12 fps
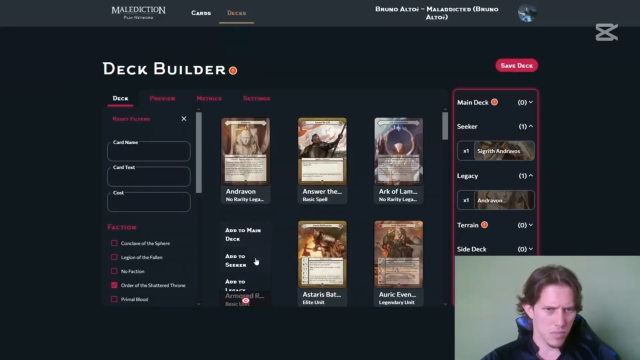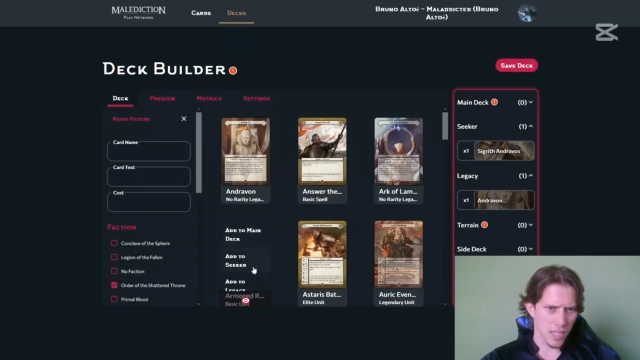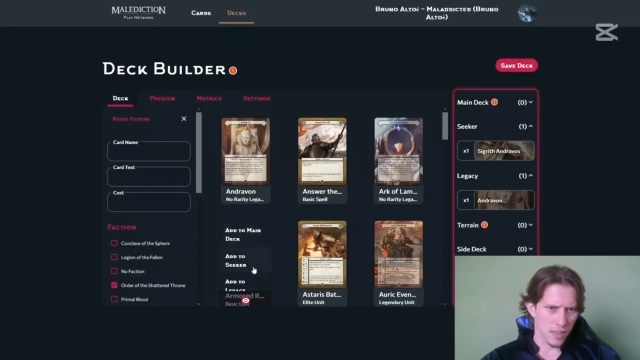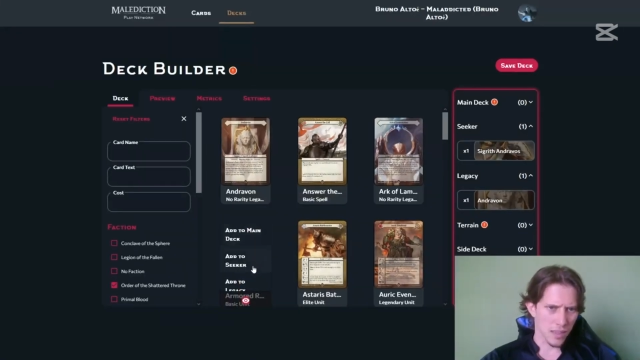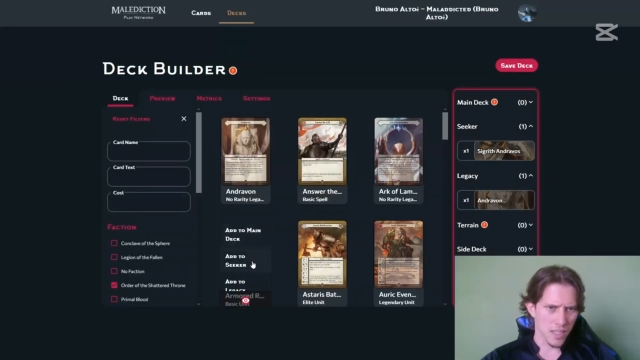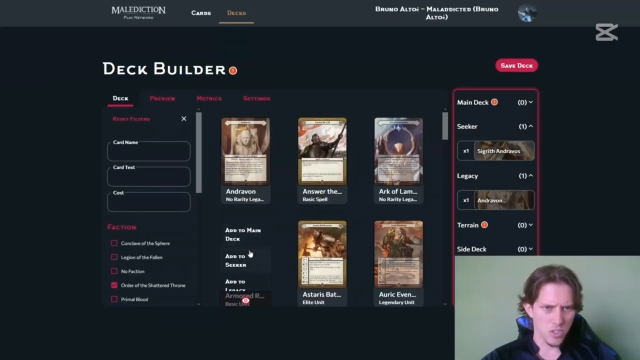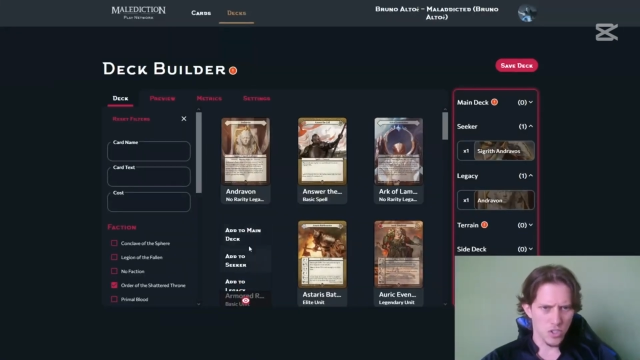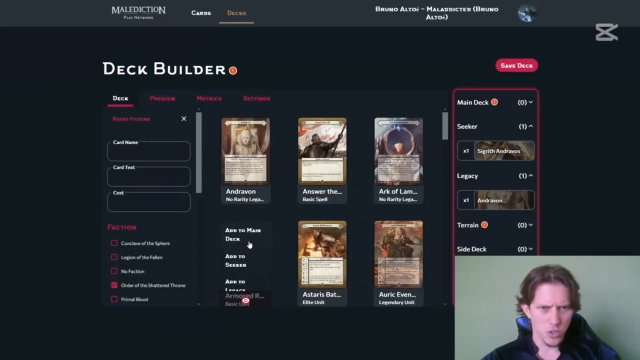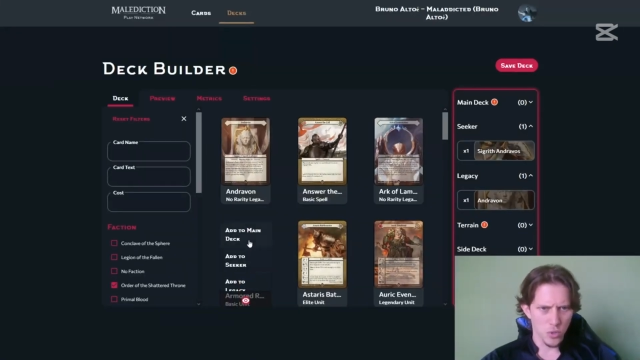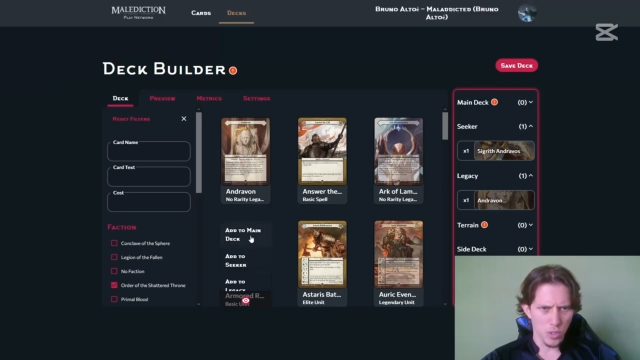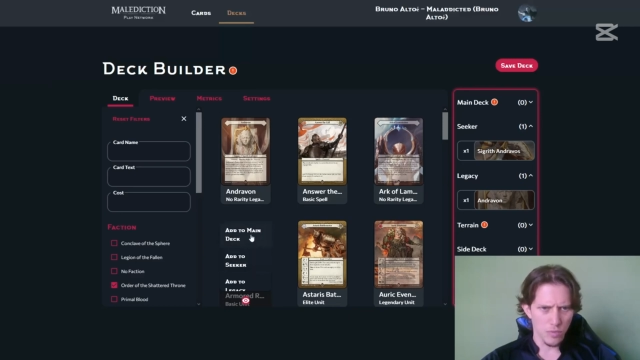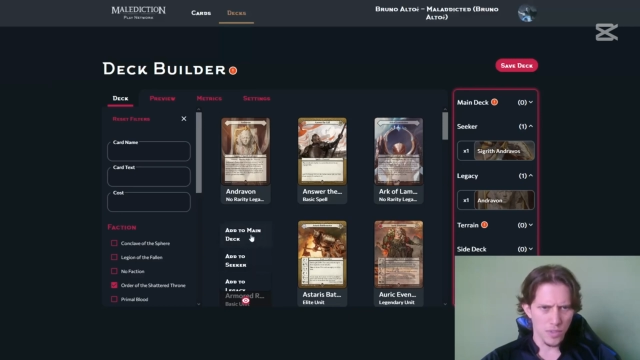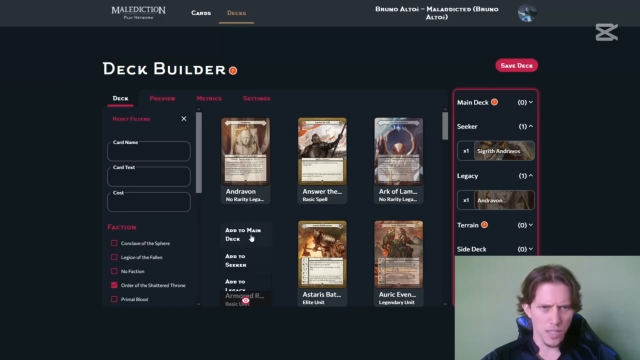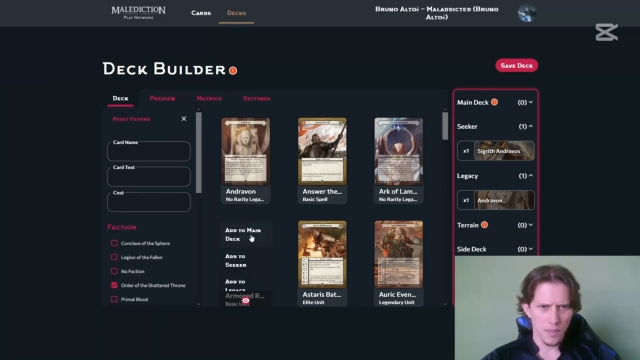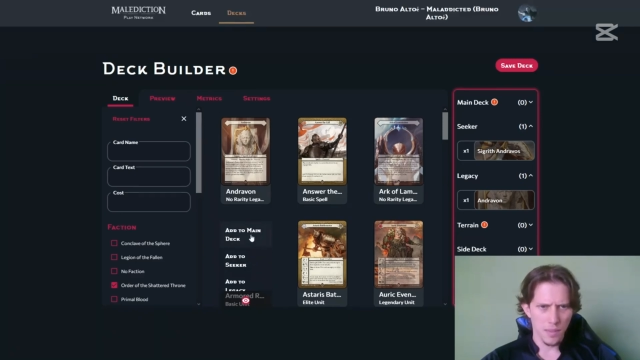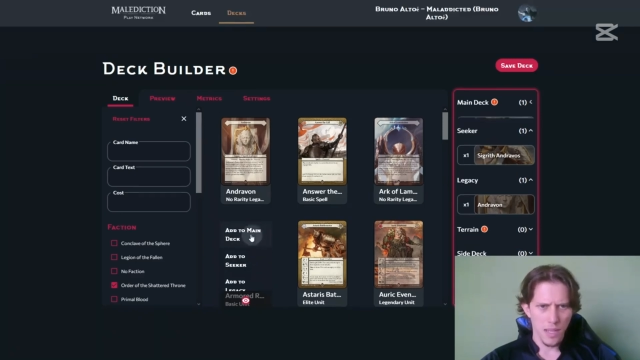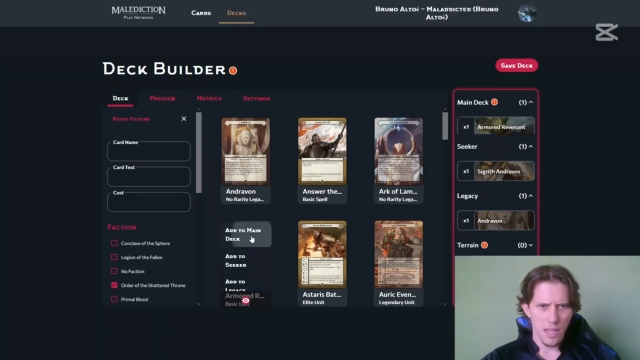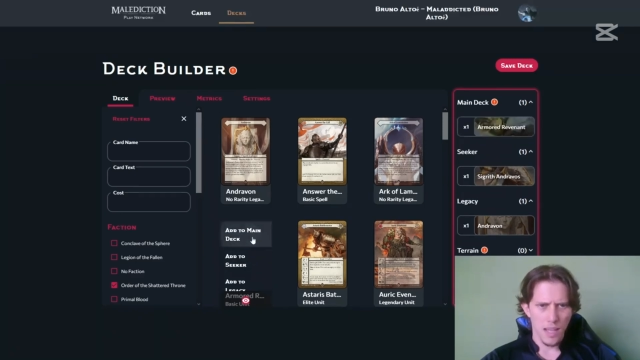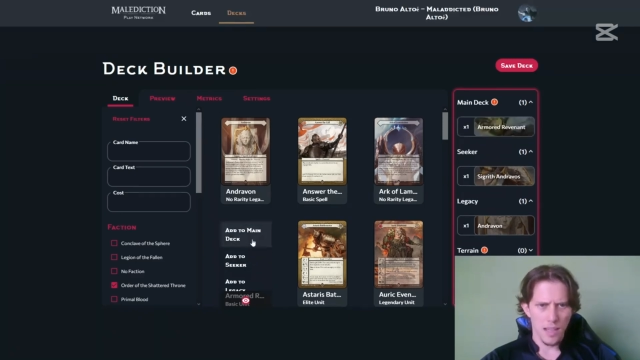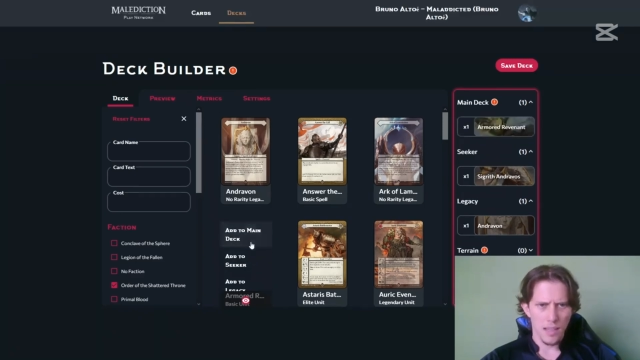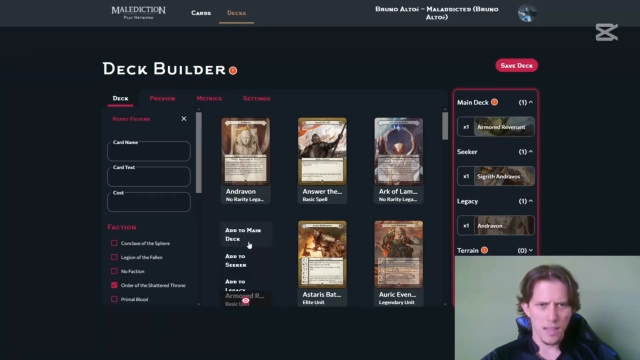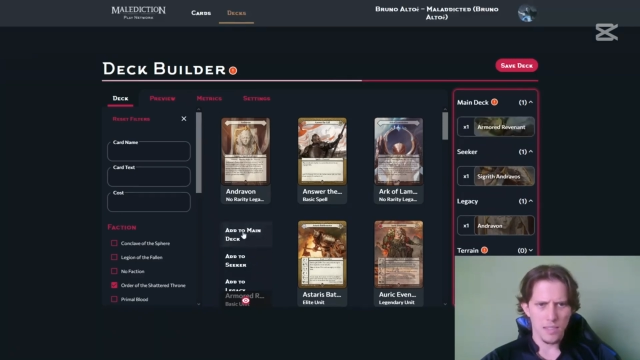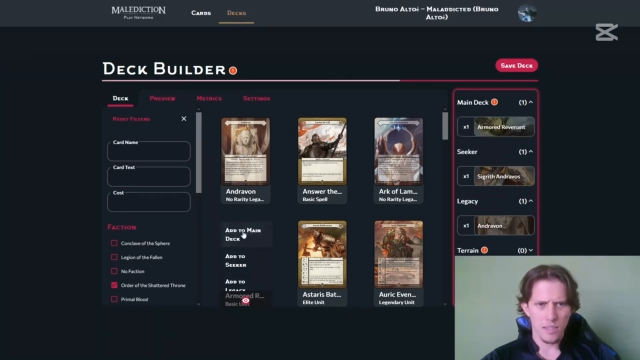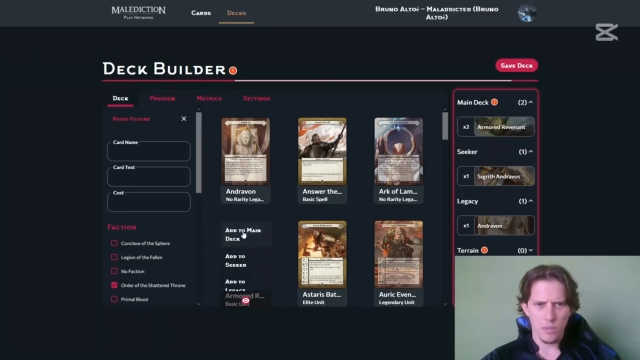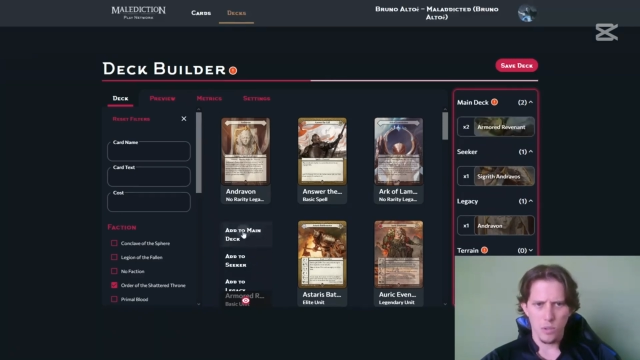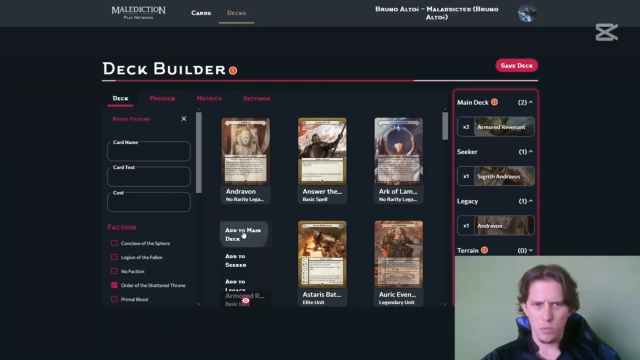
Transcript: at least 2 of them. Let's